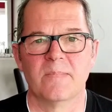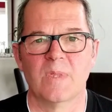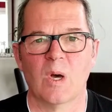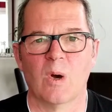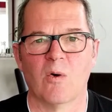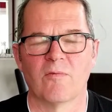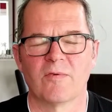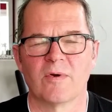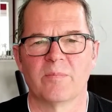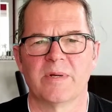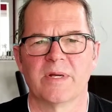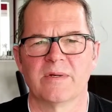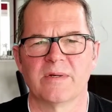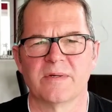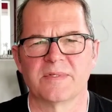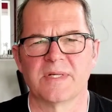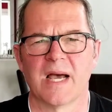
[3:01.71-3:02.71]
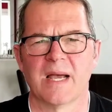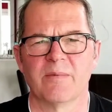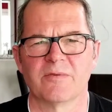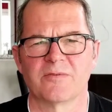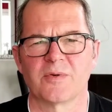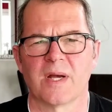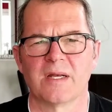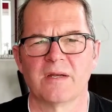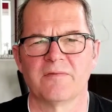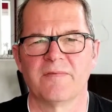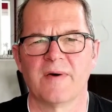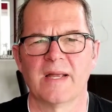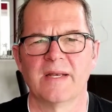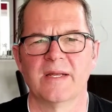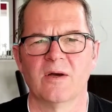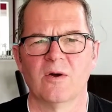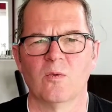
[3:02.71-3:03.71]
over a period of time of trying to
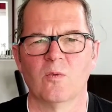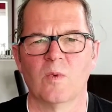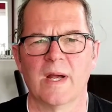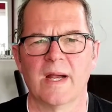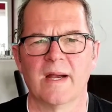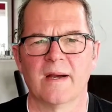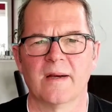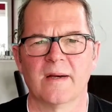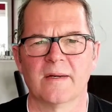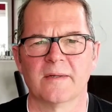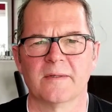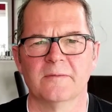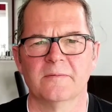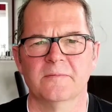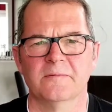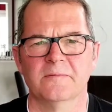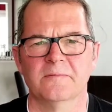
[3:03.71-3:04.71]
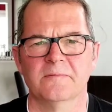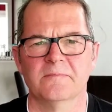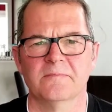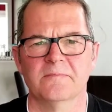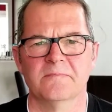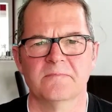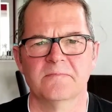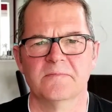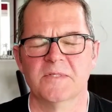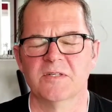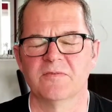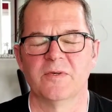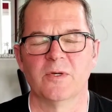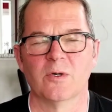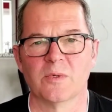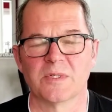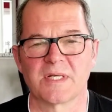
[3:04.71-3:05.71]
find out where the
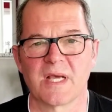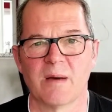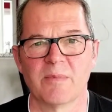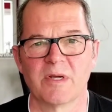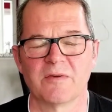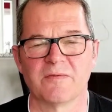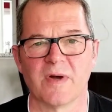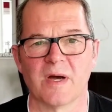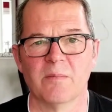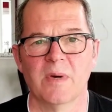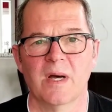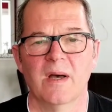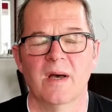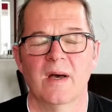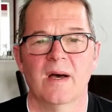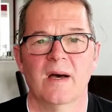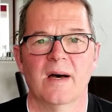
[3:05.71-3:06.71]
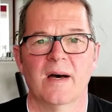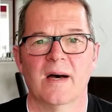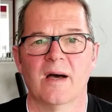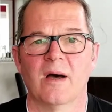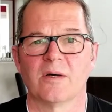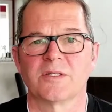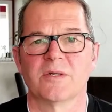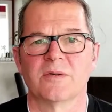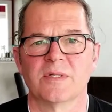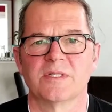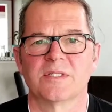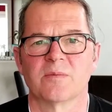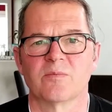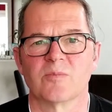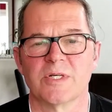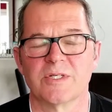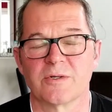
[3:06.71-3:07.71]
fuel was coming from, I also did
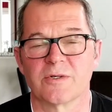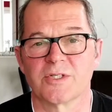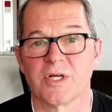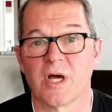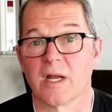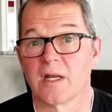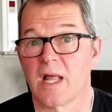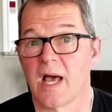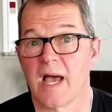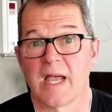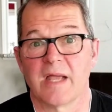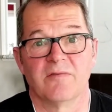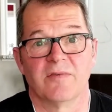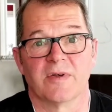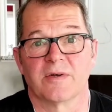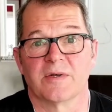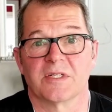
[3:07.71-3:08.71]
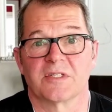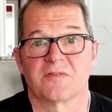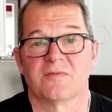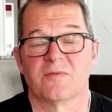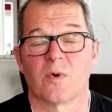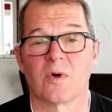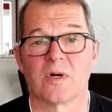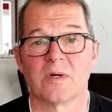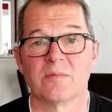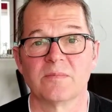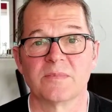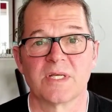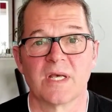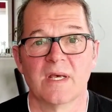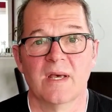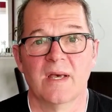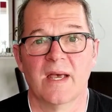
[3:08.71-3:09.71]
some research online, various forums,
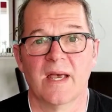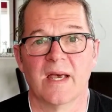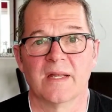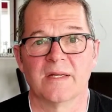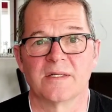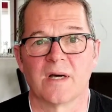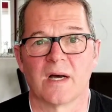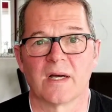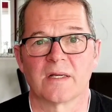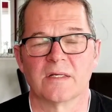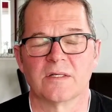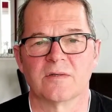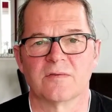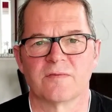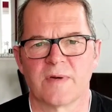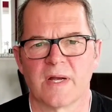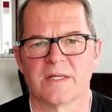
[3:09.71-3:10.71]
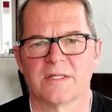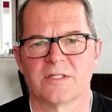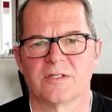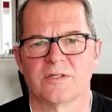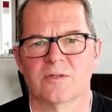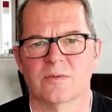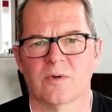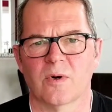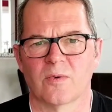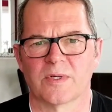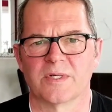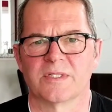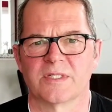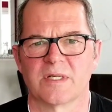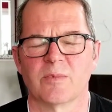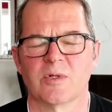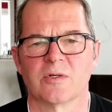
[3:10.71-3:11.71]
and talking to friends who own a
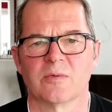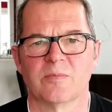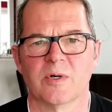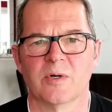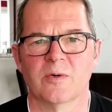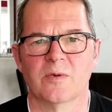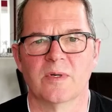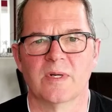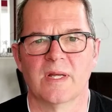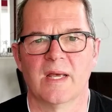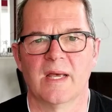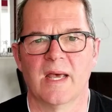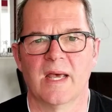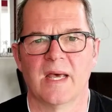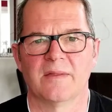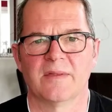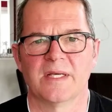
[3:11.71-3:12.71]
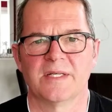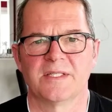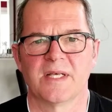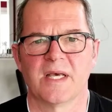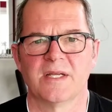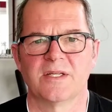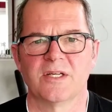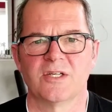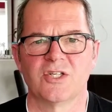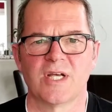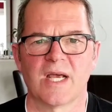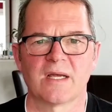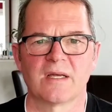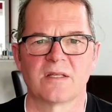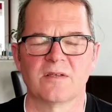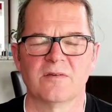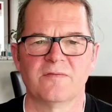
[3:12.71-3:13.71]
similar boat, and they said to
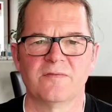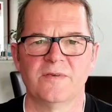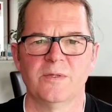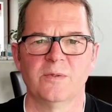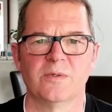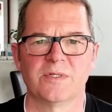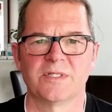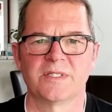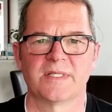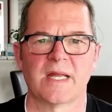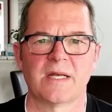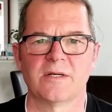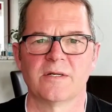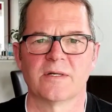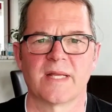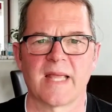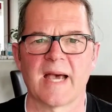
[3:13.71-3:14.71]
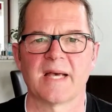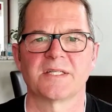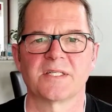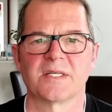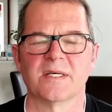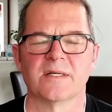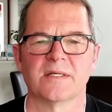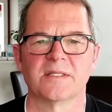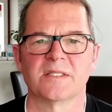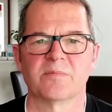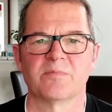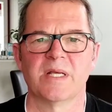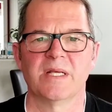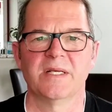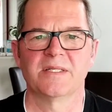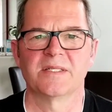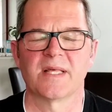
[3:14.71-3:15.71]
check the fuel sender gasket. It's a
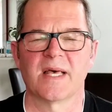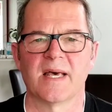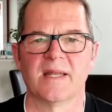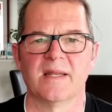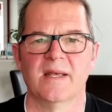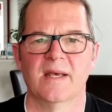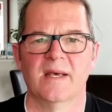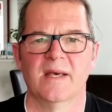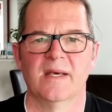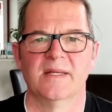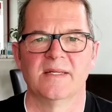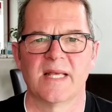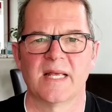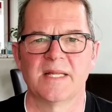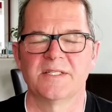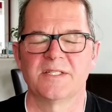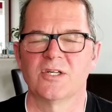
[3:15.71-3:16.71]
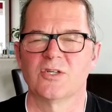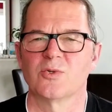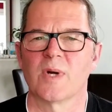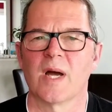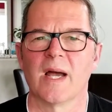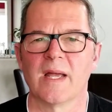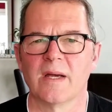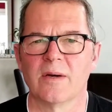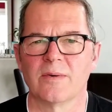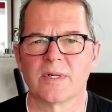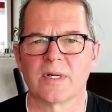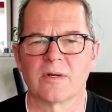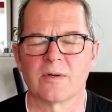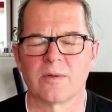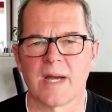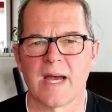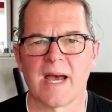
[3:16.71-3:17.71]
piece that tends to dry out and
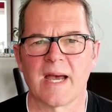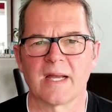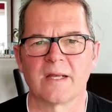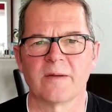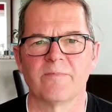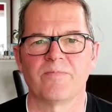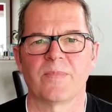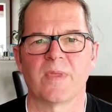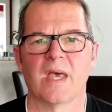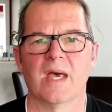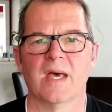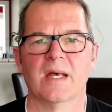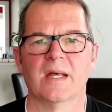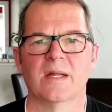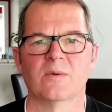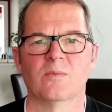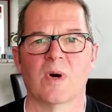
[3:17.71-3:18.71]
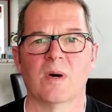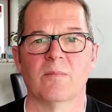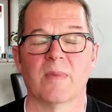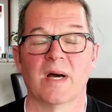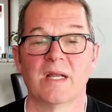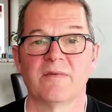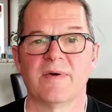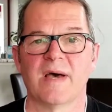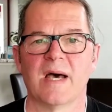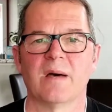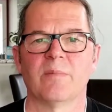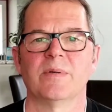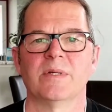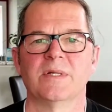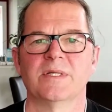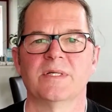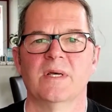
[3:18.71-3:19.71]
crack, and what might have
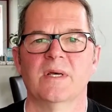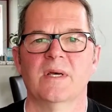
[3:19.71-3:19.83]
happened